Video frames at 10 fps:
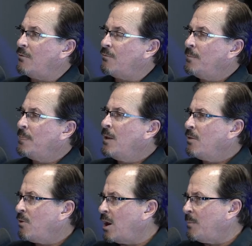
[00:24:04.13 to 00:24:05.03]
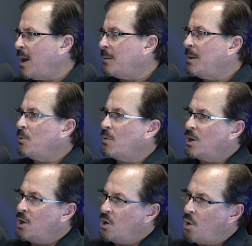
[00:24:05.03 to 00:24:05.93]
have thought about it, maybe
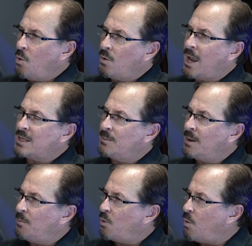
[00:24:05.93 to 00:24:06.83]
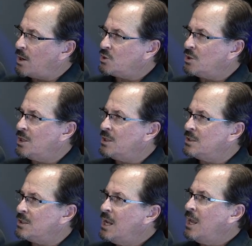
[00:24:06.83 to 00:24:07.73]
written a note, asked them a couple
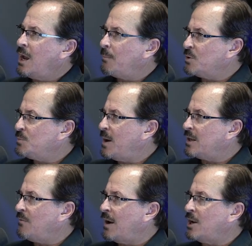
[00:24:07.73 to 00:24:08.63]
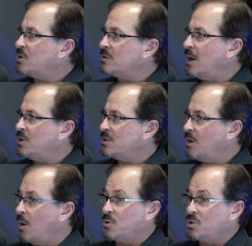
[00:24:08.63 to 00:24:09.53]
questions, got perspective, and I just I
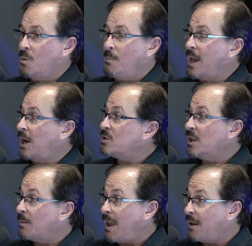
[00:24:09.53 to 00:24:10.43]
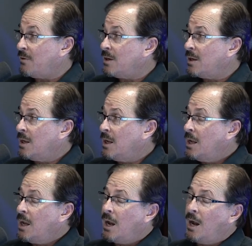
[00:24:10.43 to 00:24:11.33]
just I was so mad. I just let them have it. Yeah.
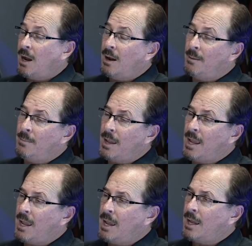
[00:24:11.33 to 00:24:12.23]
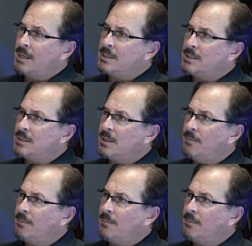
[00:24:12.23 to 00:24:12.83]
Um, and